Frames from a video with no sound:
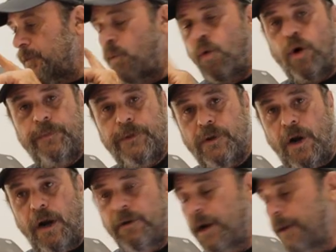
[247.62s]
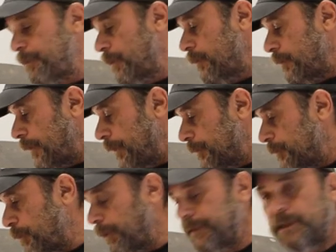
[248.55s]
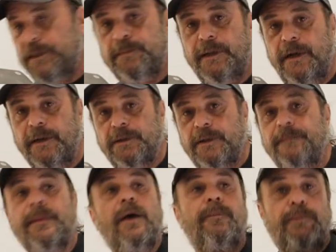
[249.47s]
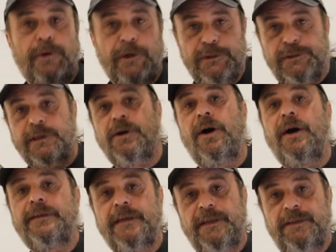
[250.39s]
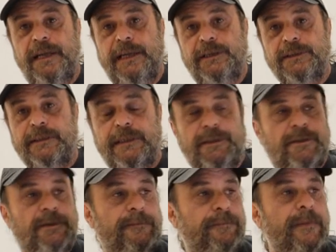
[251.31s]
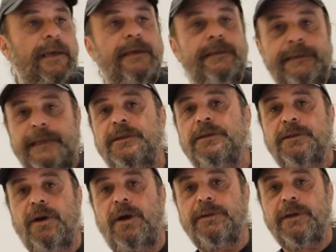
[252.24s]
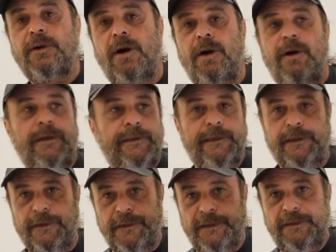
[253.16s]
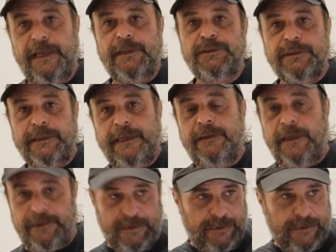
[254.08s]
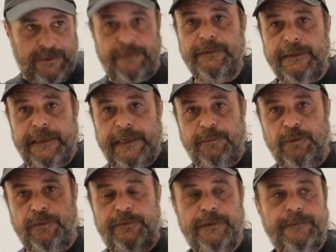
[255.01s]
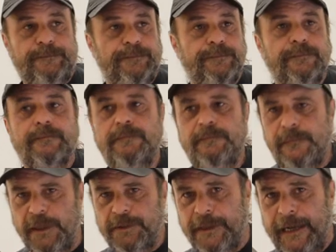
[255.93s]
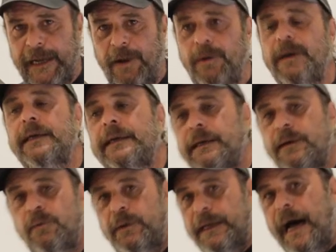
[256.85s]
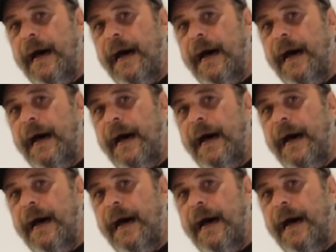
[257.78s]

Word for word: warm the car up, install these plugs, push the car to the staging lights didn't start the car until the staging lane, until the, the lane moved. So now, we